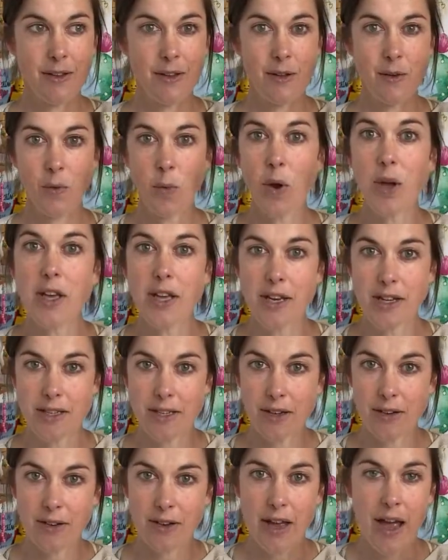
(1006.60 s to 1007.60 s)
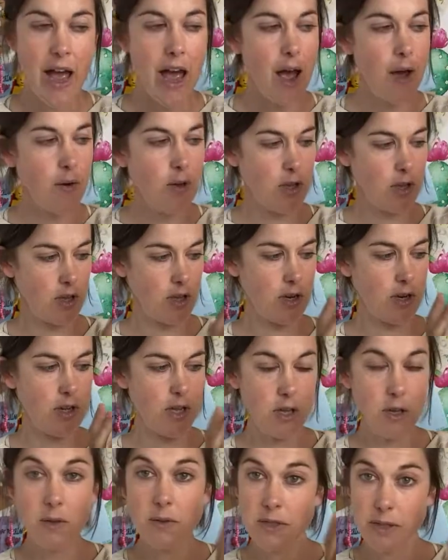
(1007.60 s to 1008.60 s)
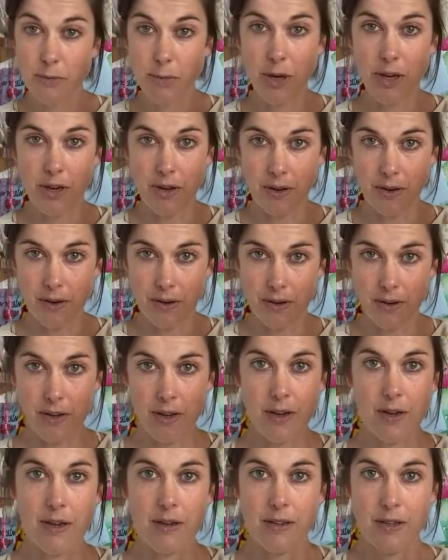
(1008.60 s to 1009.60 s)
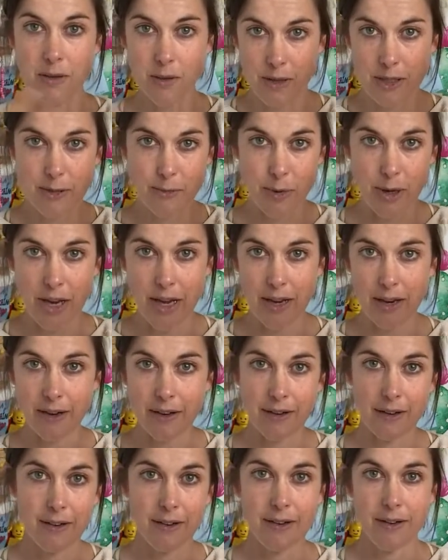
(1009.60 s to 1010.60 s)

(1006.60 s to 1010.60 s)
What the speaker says: What are you going to do? How are you going to use the balloon to explain